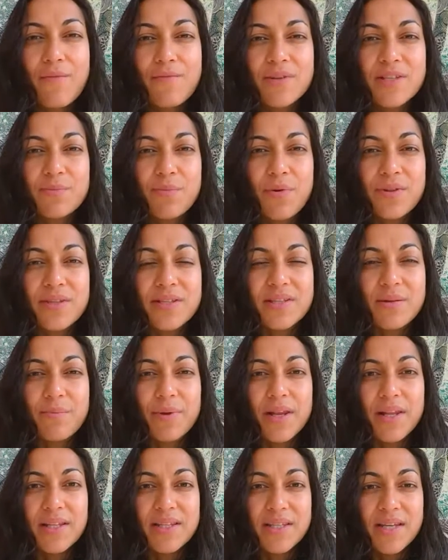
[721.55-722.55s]

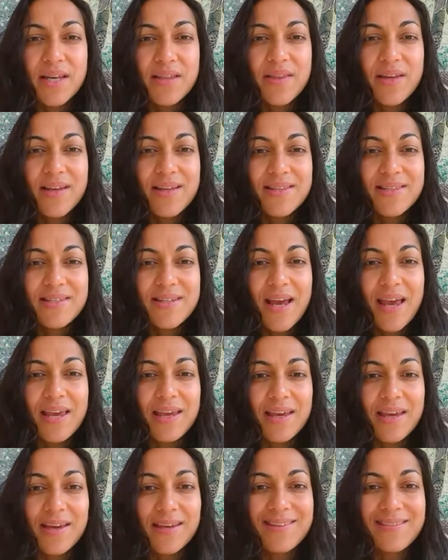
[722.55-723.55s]
responsibility that it's
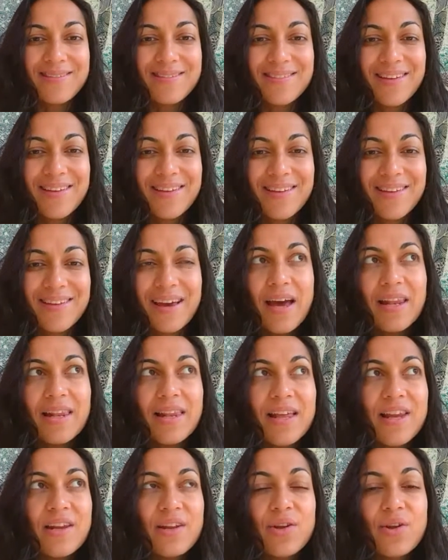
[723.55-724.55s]
taken,
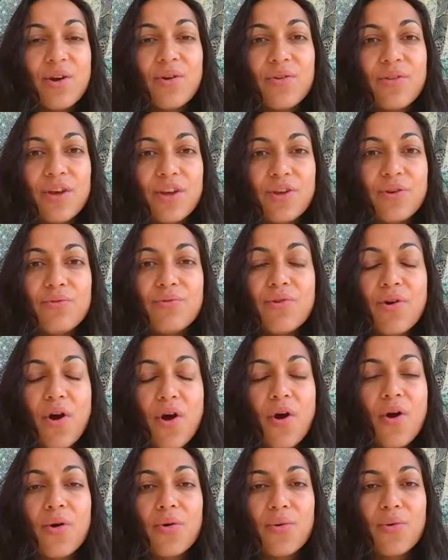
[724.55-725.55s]
and let it know that you
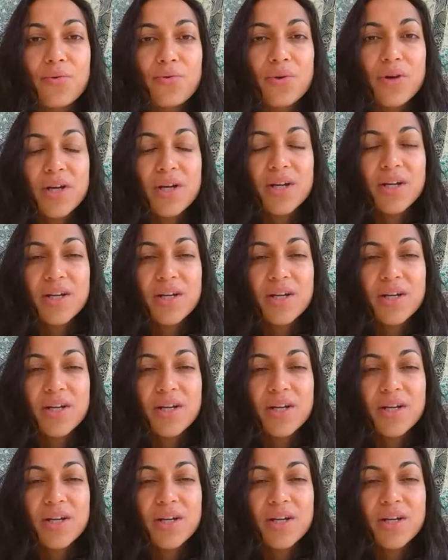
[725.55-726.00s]
know